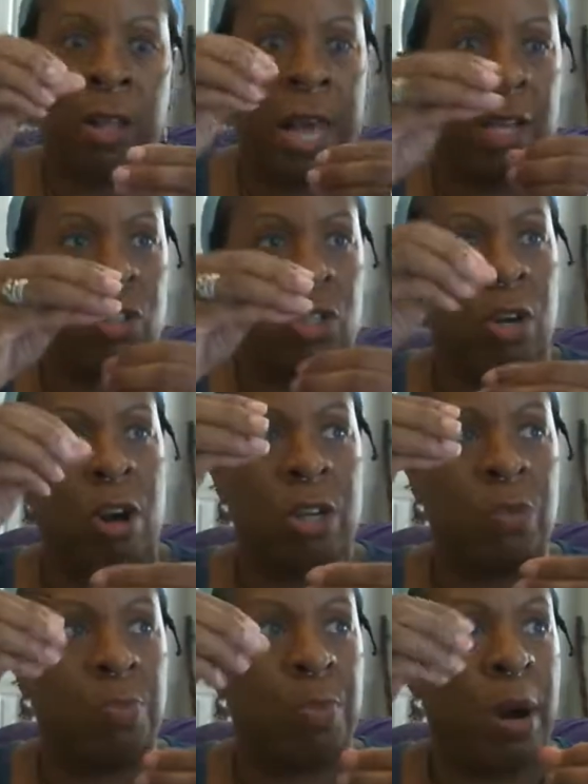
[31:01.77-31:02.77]
that
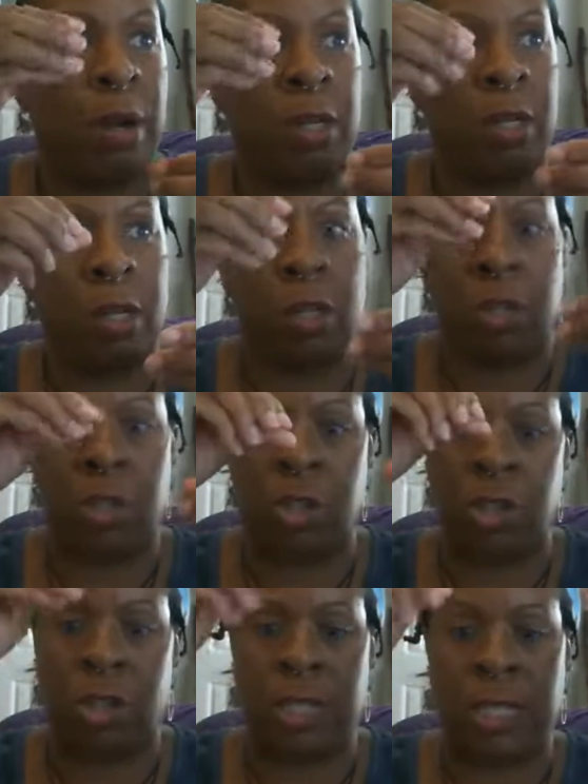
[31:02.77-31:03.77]
charged particles.
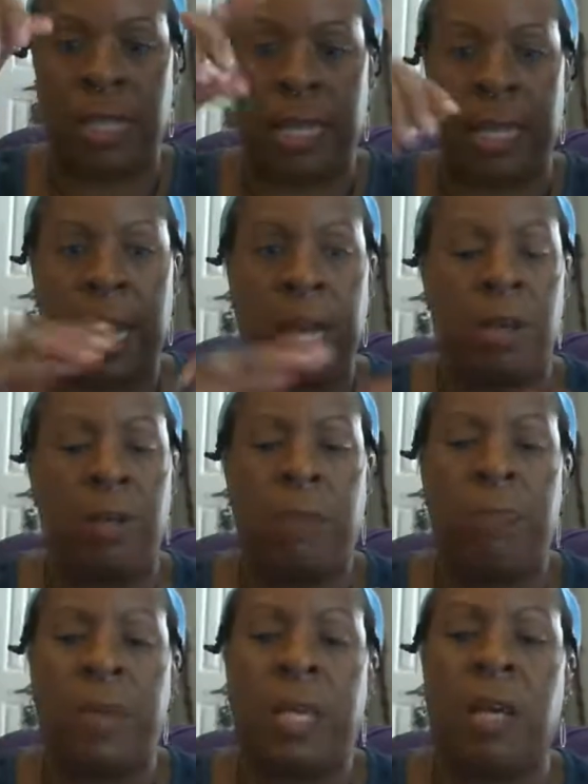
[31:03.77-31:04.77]
You see that
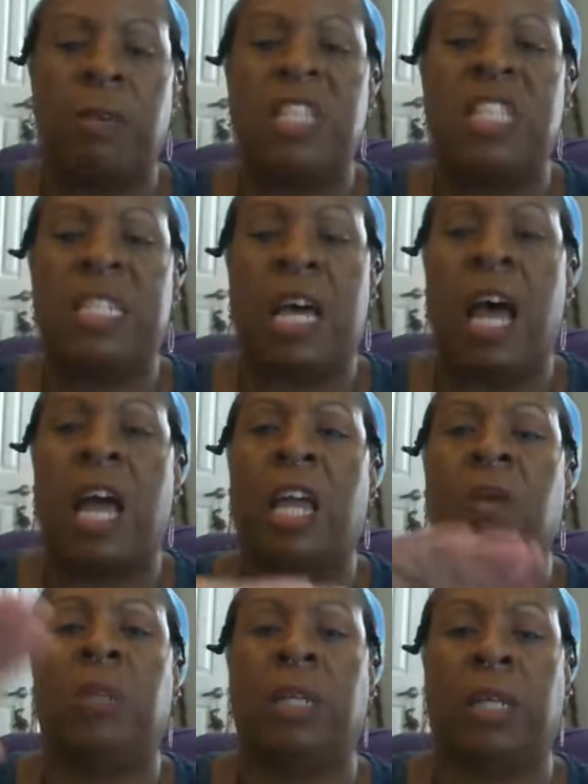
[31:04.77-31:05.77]
it becomes
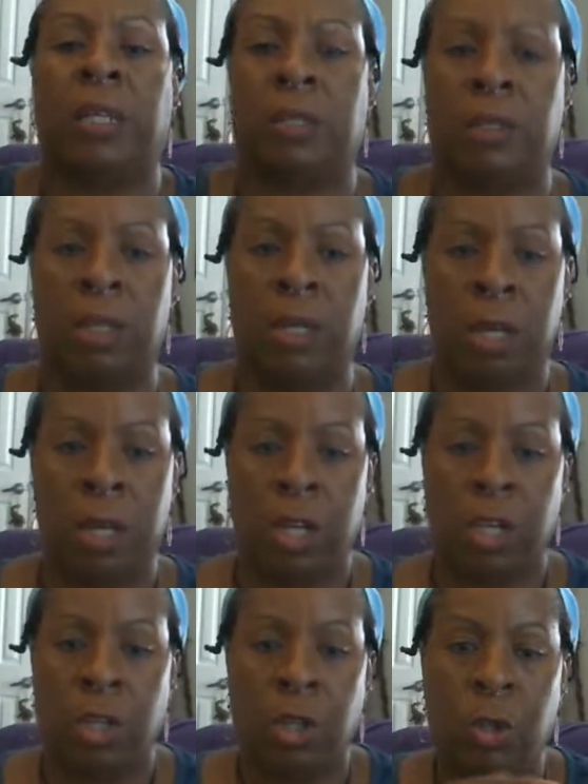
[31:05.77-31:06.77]
timeless.
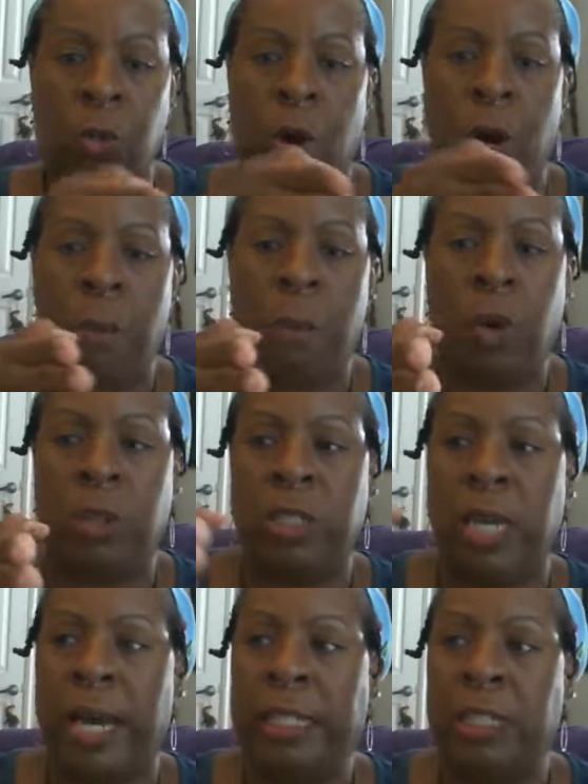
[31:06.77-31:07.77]
You are
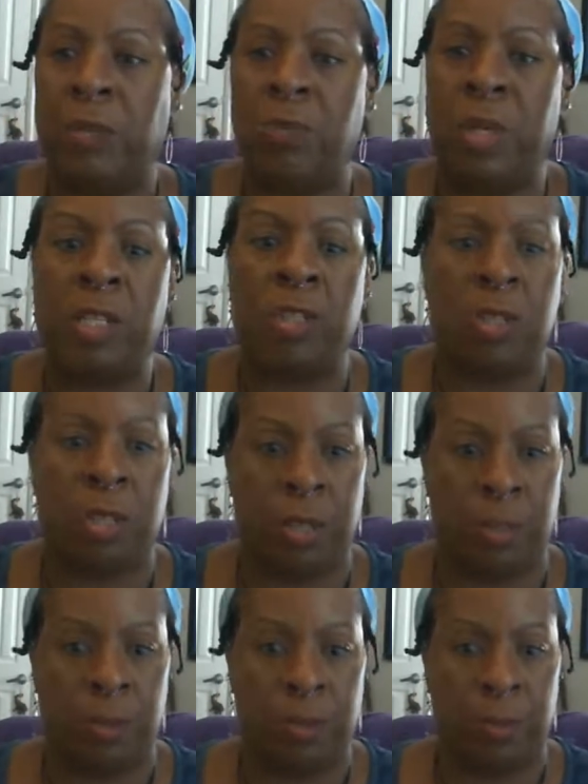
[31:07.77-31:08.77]

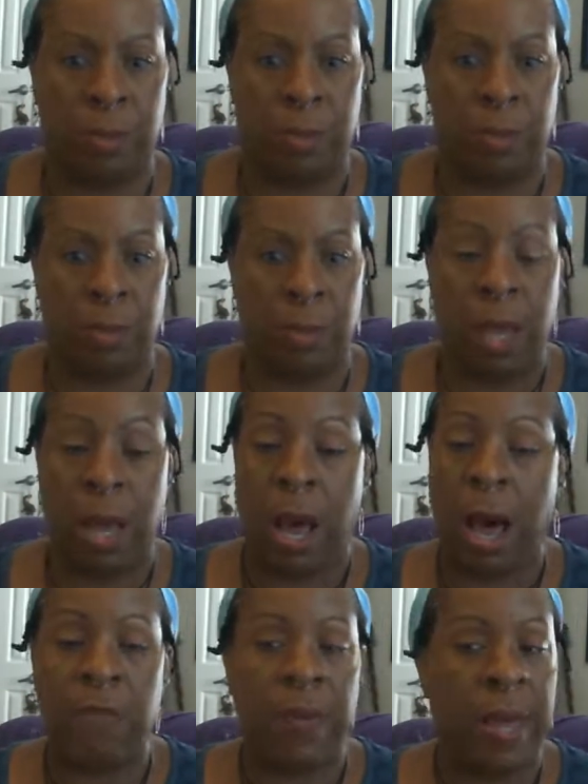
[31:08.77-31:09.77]
multidimensional.
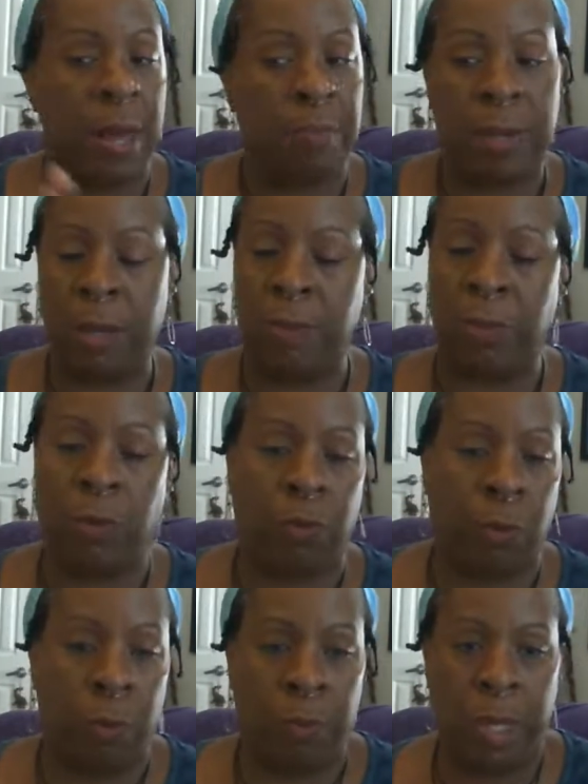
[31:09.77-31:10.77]
I've had people
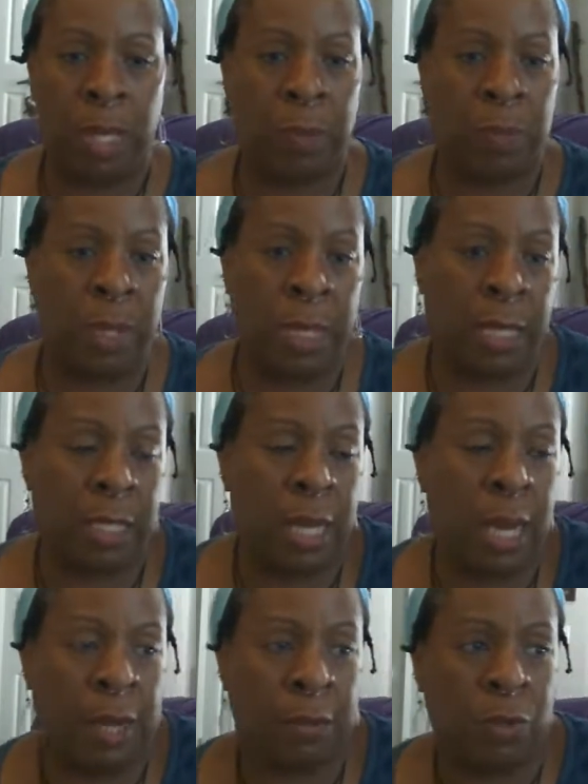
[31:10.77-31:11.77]
for many, many
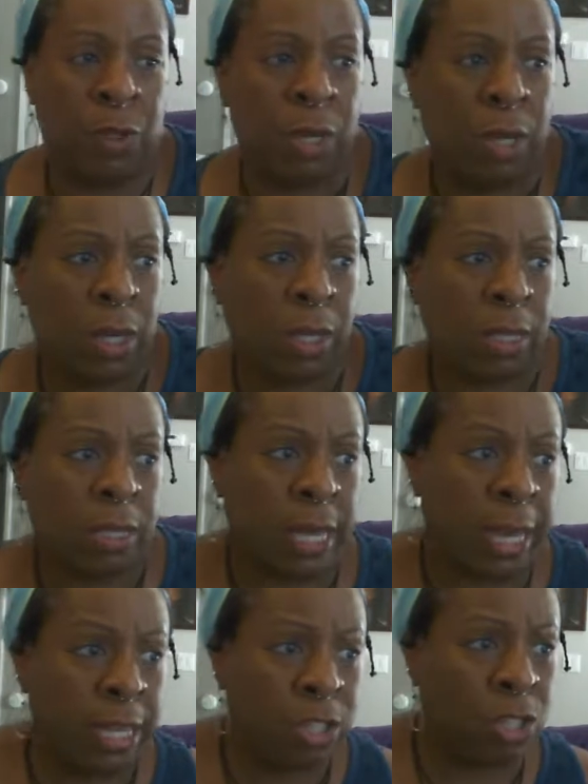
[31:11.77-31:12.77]
times
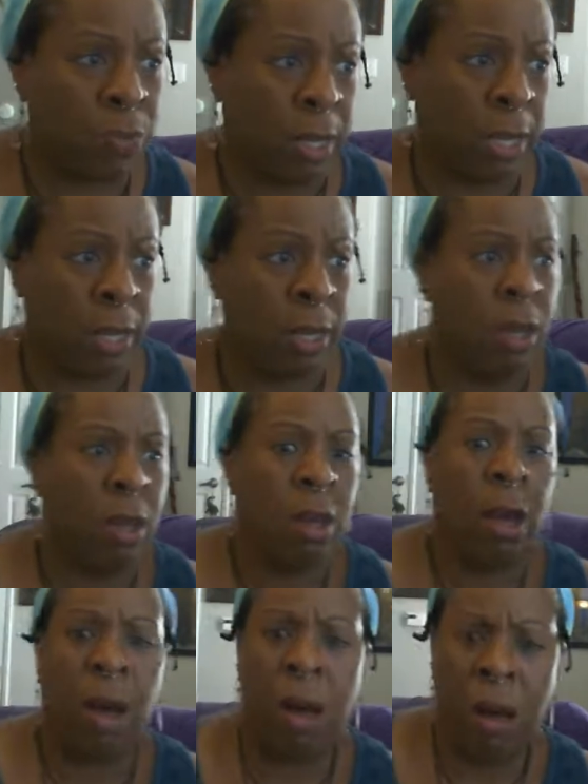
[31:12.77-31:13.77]
say to me,
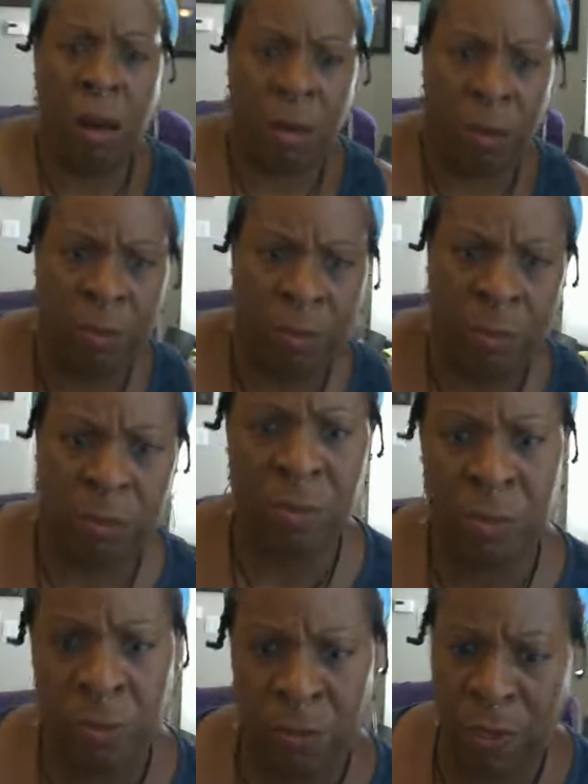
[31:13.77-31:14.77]
"Oh,
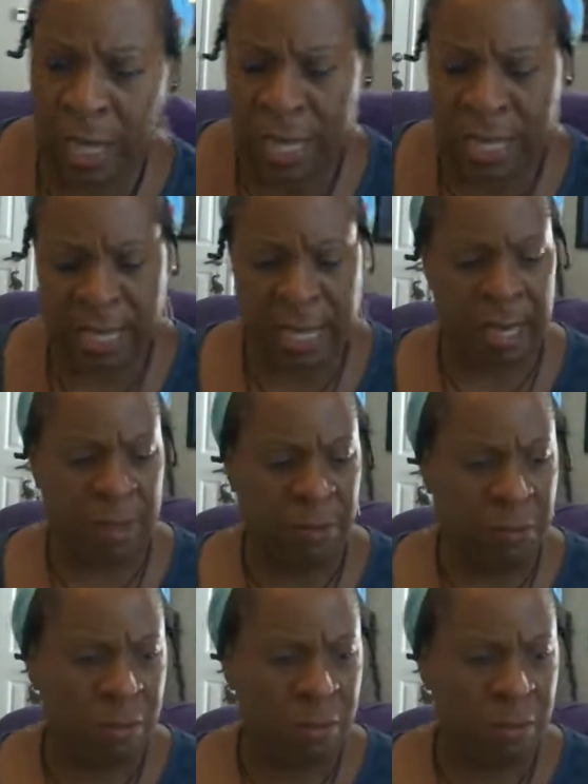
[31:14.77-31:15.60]
Felicia,